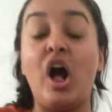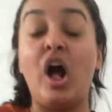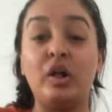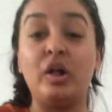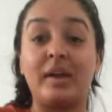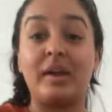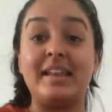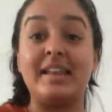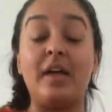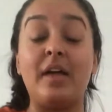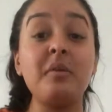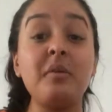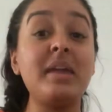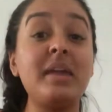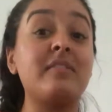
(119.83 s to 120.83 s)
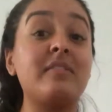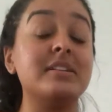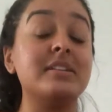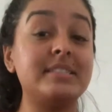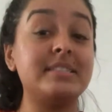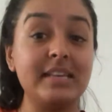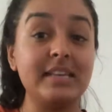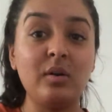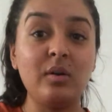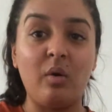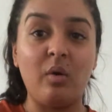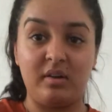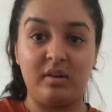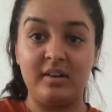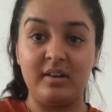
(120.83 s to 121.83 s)
All right, now that we have our C
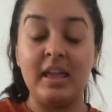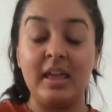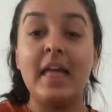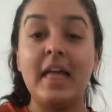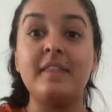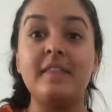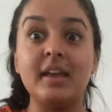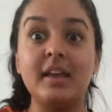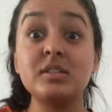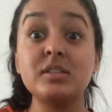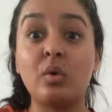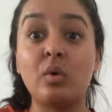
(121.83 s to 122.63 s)
chord, the next